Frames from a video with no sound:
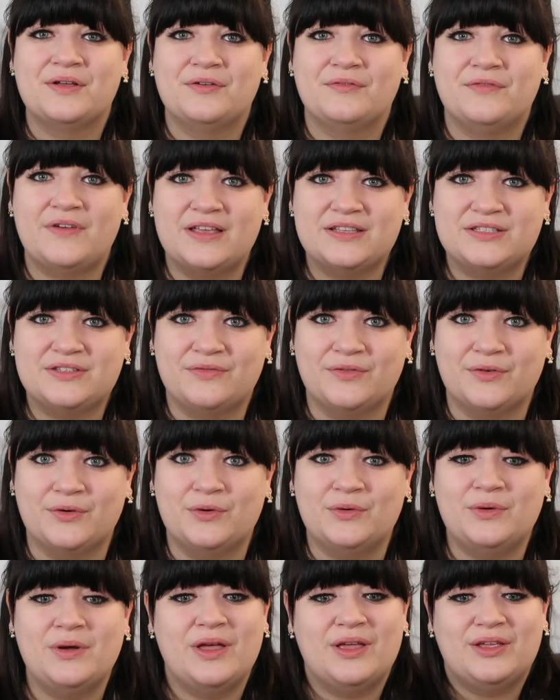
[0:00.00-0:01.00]
First of
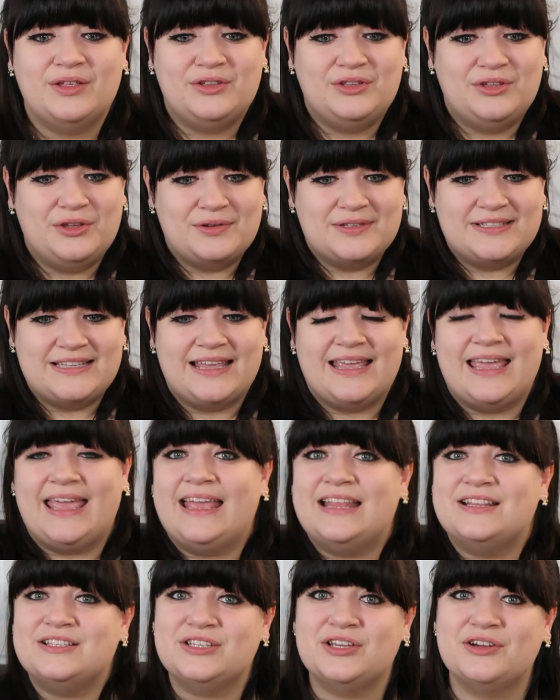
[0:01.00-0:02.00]
all, using
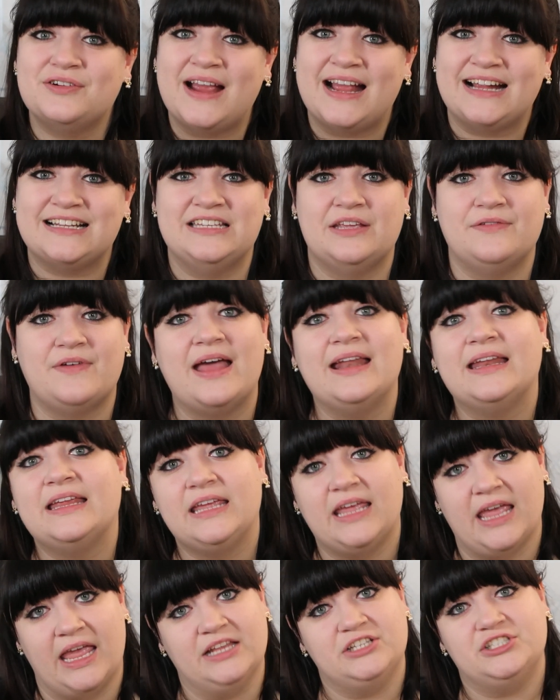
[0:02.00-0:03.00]
interactive and
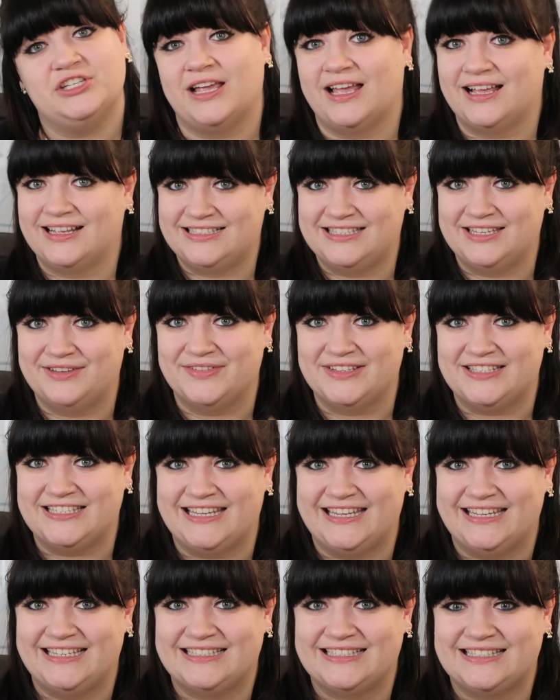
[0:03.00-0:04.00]
engaging
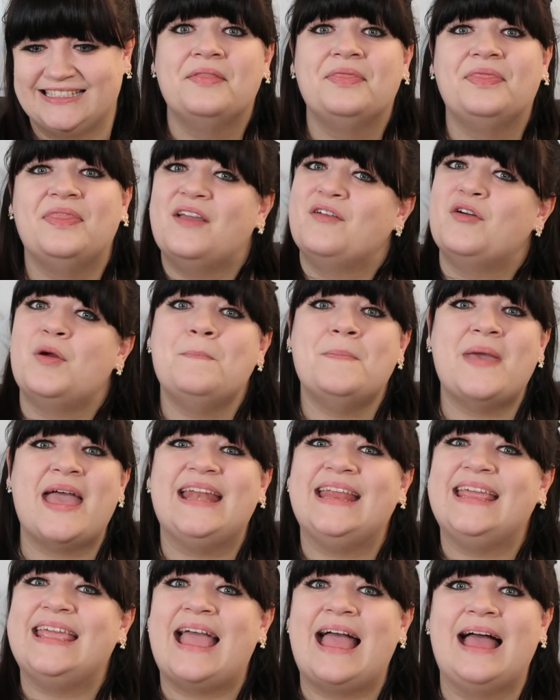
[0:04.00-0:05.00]
activities. There are
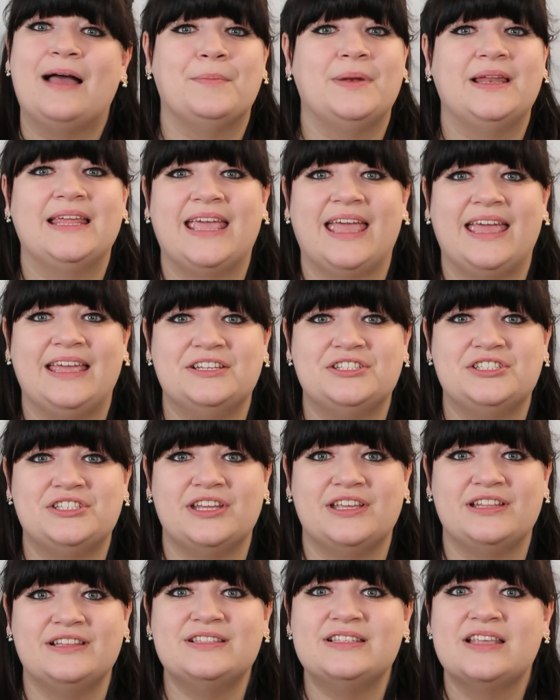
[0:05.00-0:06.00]
many
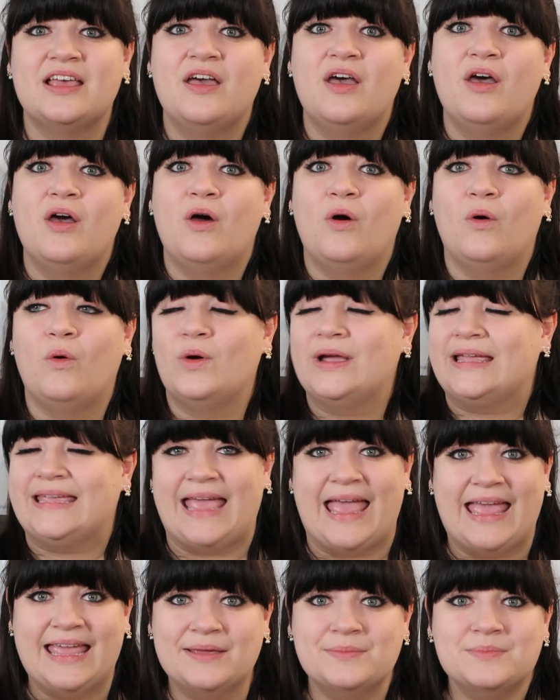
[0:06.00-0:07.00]
applications or
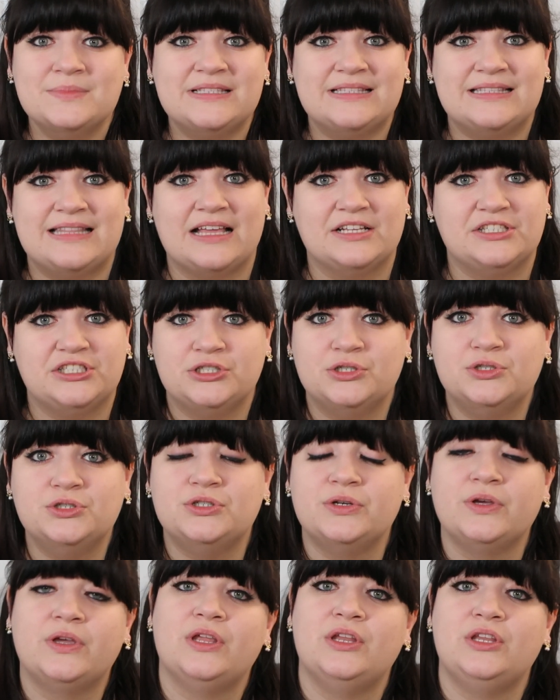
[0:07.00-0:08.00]
games that
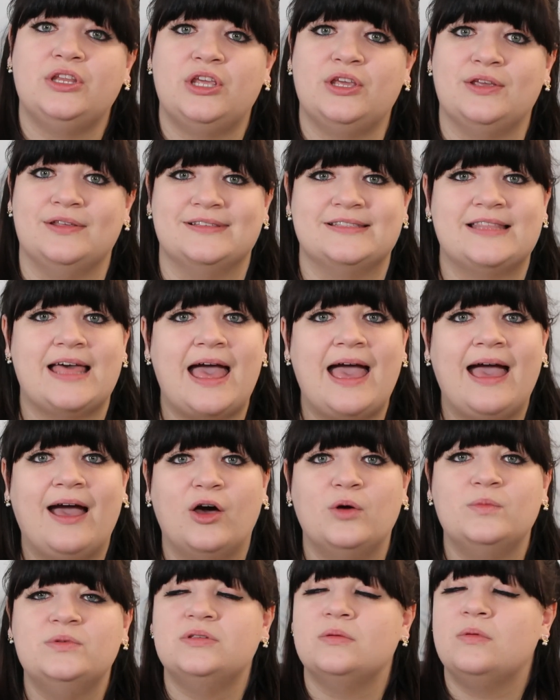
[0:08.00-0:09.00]
children can use that
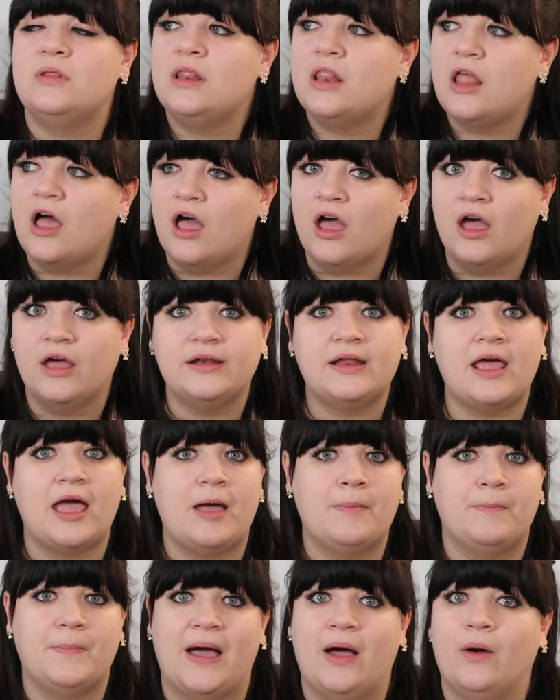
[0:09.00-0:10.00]
helps them learn
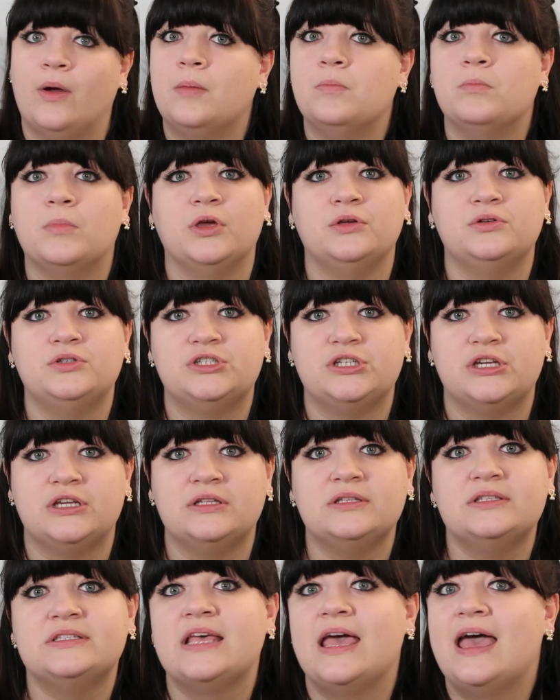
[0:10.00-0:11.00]
about
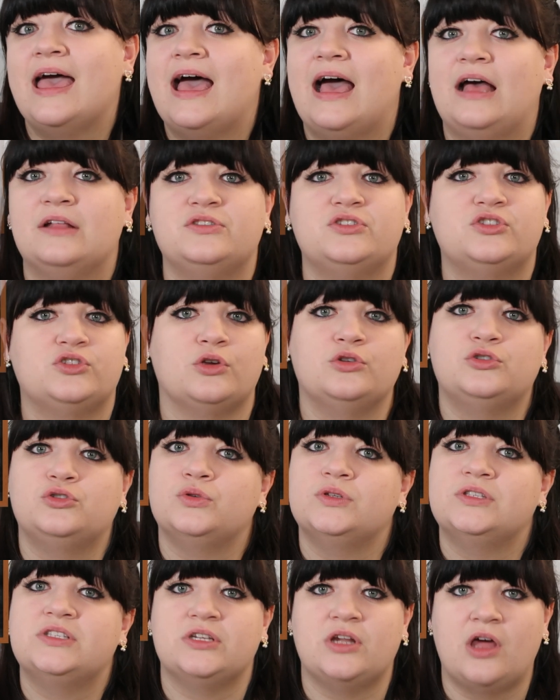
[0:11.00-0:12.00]
emotions and
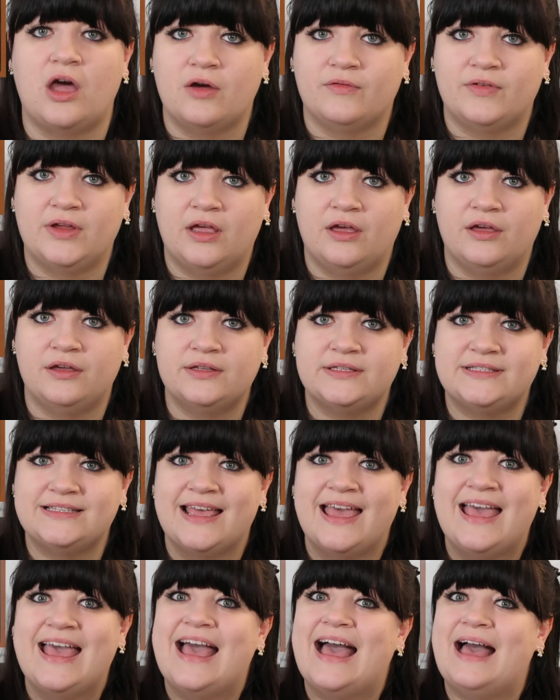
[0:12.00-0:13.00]
social scenarios,
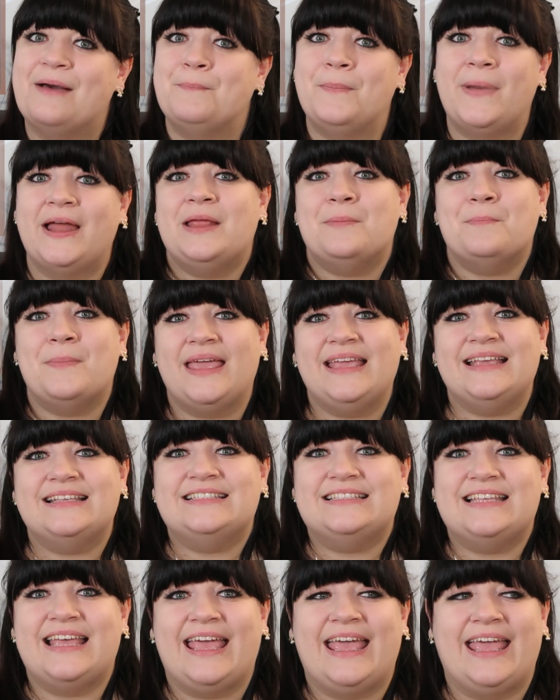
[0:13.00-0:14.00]
but it
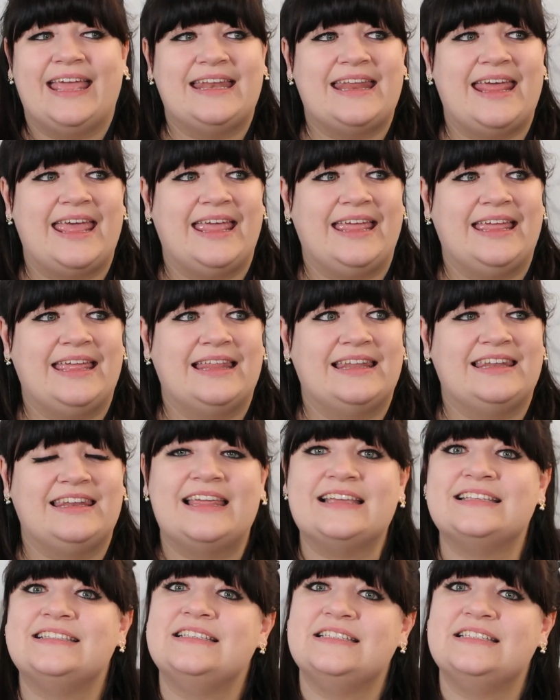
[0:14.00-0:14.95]
makes it in a less